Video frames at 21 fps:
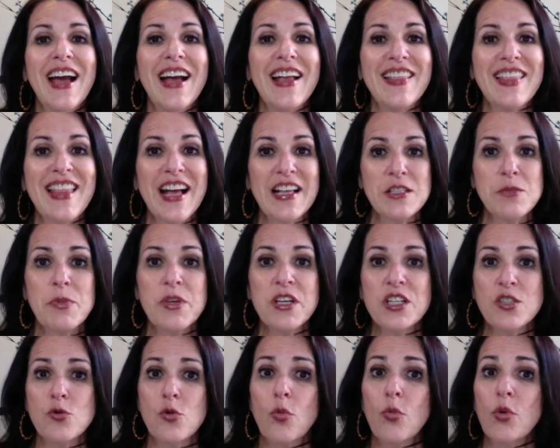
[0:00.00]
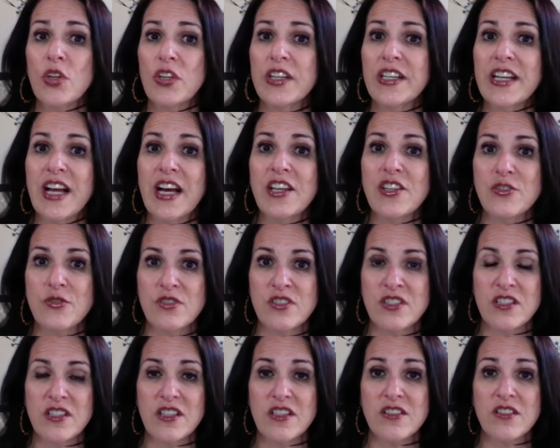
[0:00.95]
And that's because we're really not
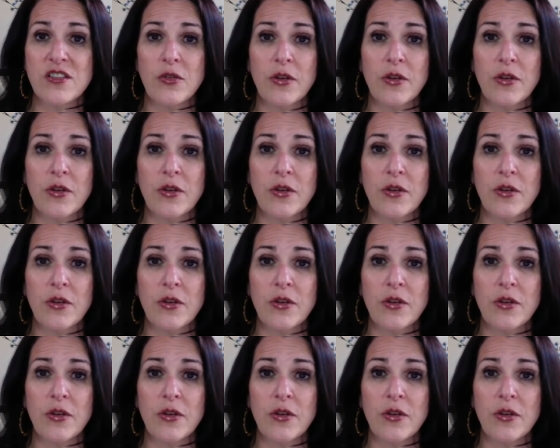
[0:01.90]
used to this.